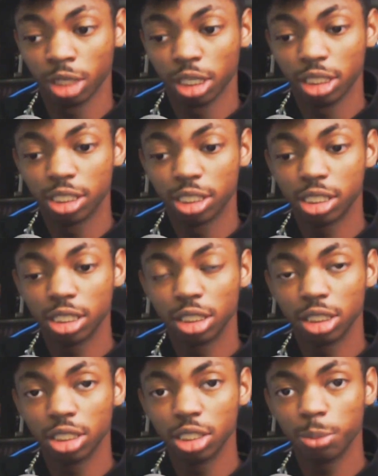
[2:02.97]

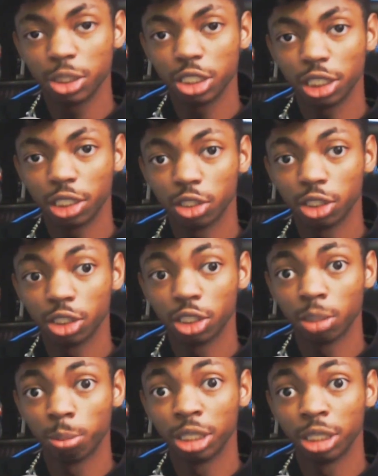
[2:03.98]
This
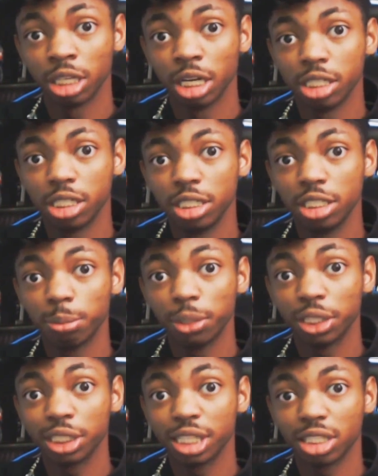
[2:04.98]
particular month, CTM
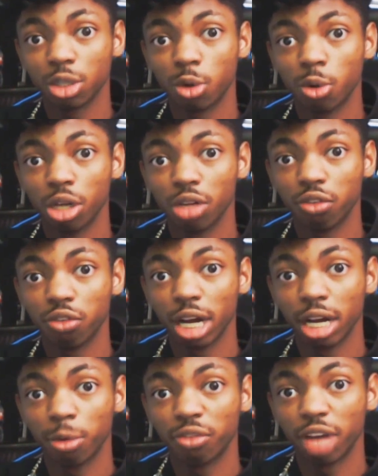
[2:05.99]
players had to
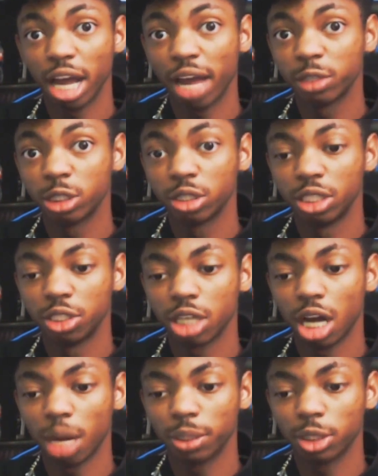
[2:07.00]
qualify with an average of their
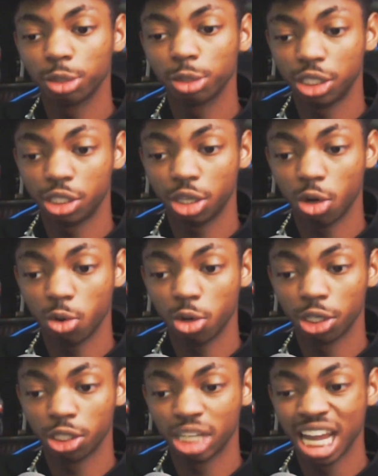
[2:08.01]
top 3
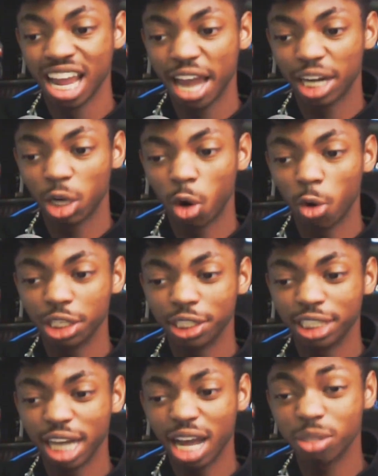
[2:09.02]
scores, and
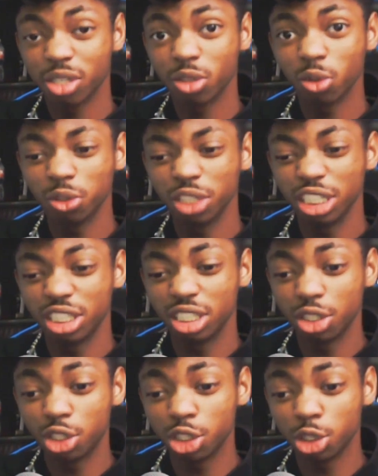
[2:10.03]
Corion absolutely
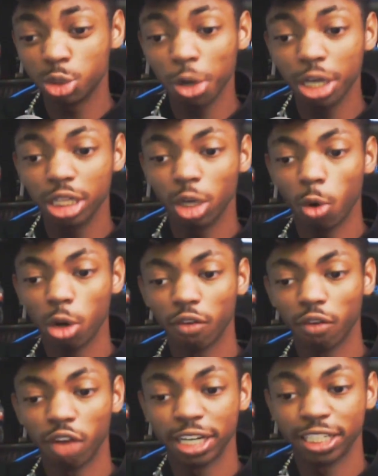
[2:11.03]
destroyed the
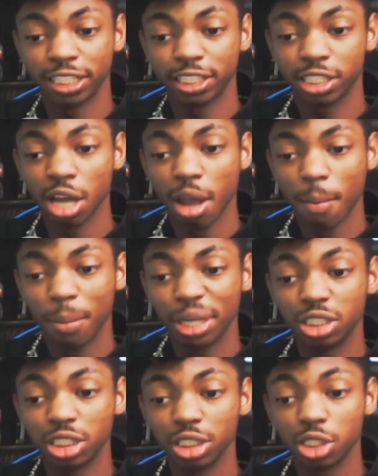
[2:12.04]
qualifiers,
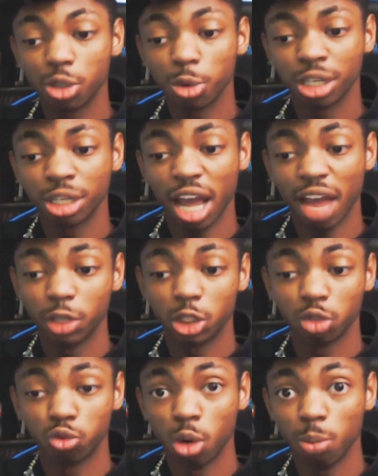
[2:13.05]
managing to score an average
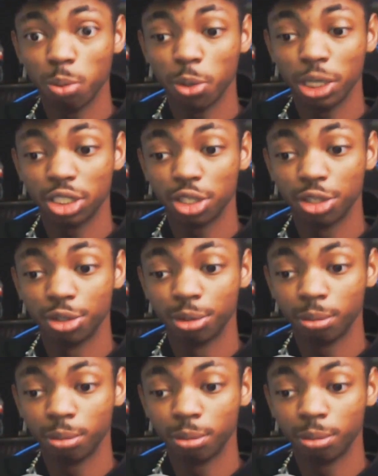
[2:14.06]
of 1.2.